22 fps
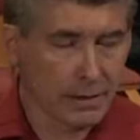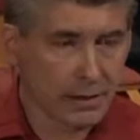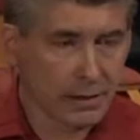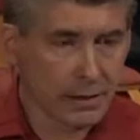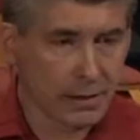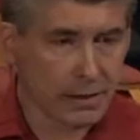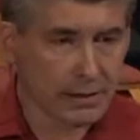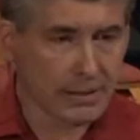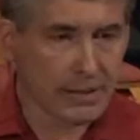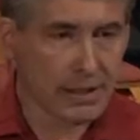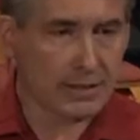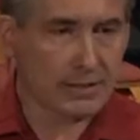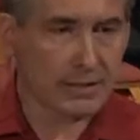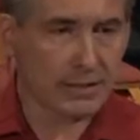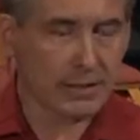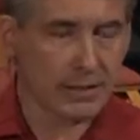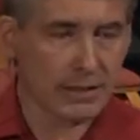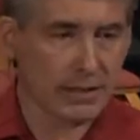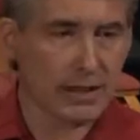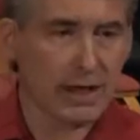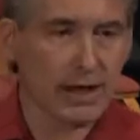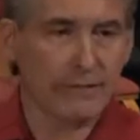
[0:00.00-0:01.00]
And essentially,
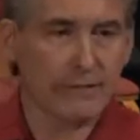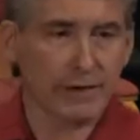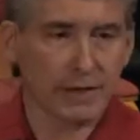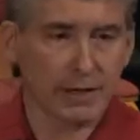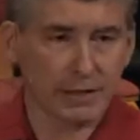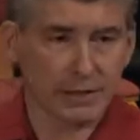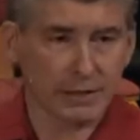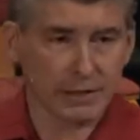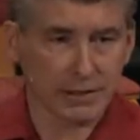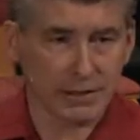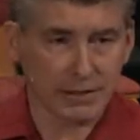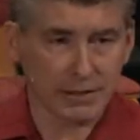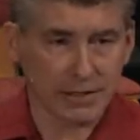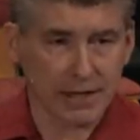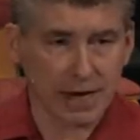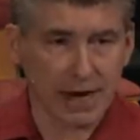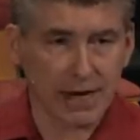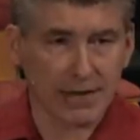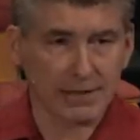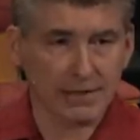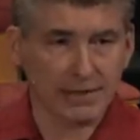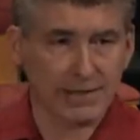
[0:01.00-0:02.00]
the definition is
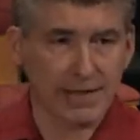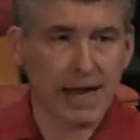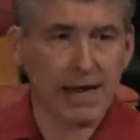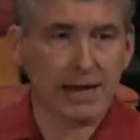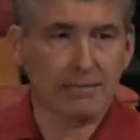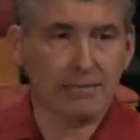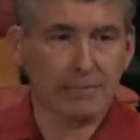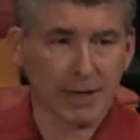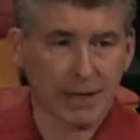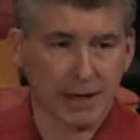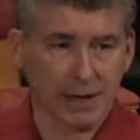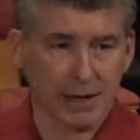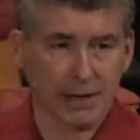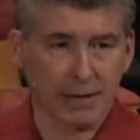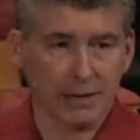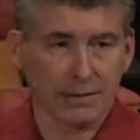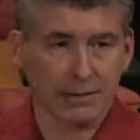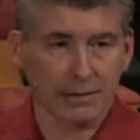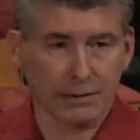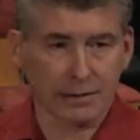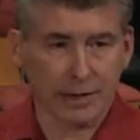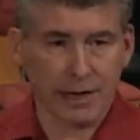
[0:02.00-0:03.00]
God is that
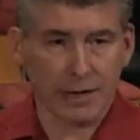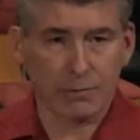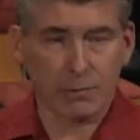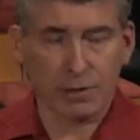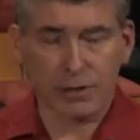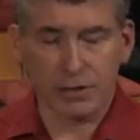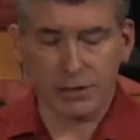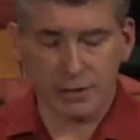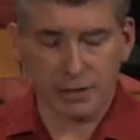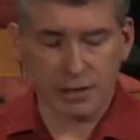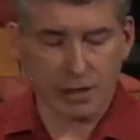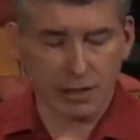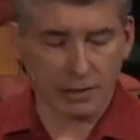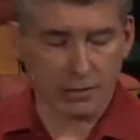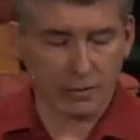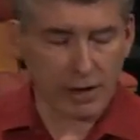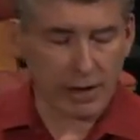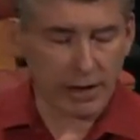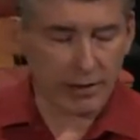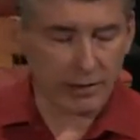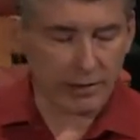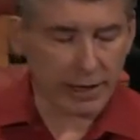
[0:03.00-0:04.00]
being than which none
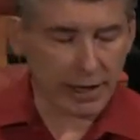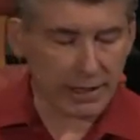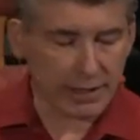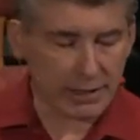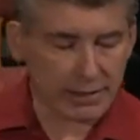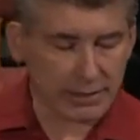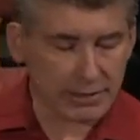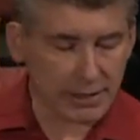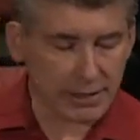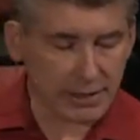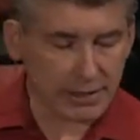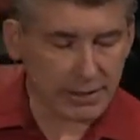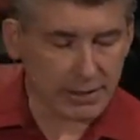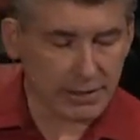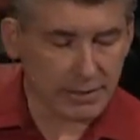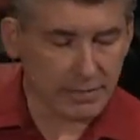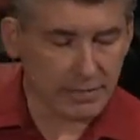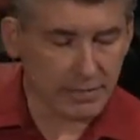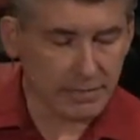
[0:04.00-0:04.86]
greater can exist.